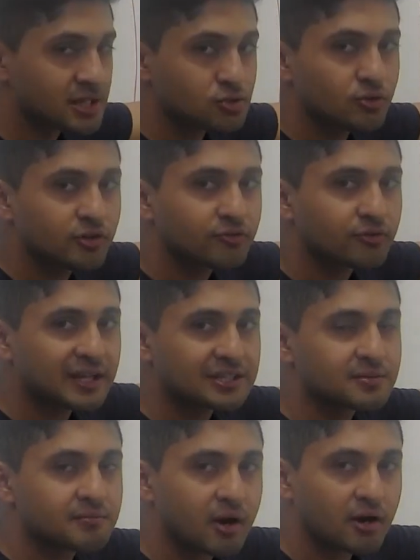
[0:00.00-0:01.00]
cells we refer to
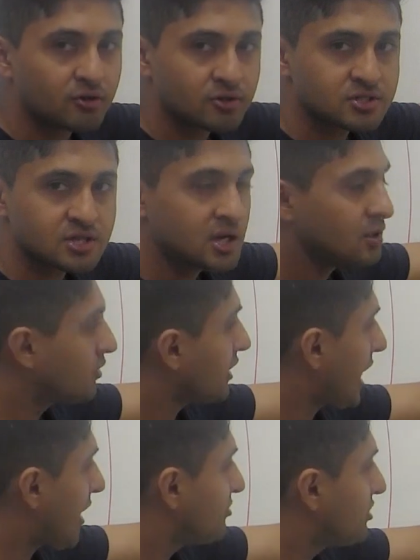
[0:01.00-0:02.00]
as the markers,
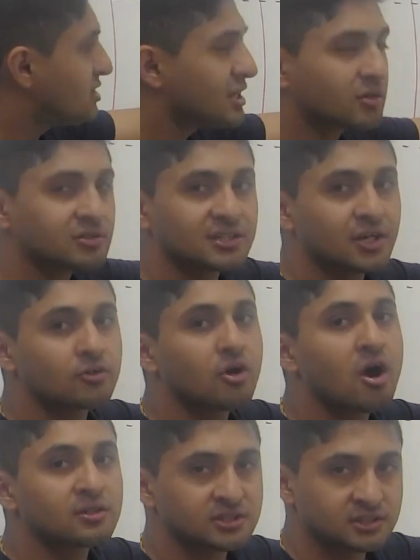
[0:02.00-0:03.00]
okay, and these are called
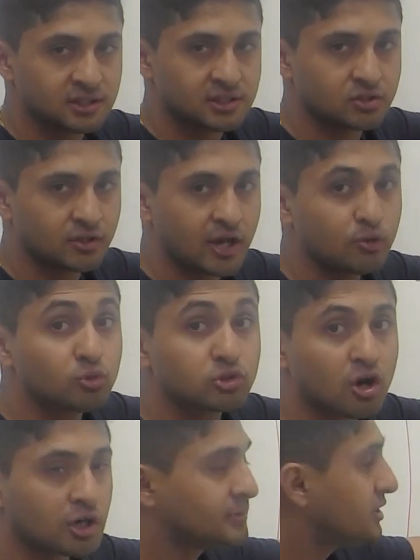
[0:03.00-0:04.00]
cytotoxic cells, okay, and we'll
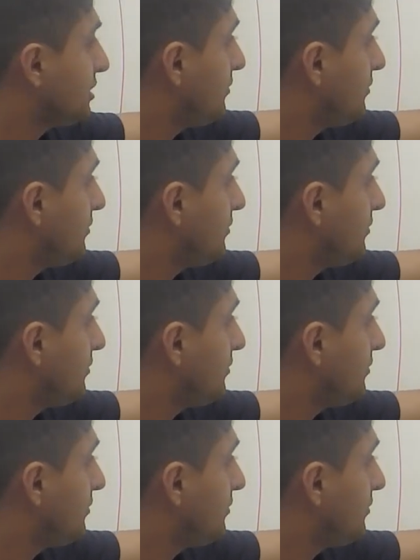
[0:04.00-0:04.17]
talk about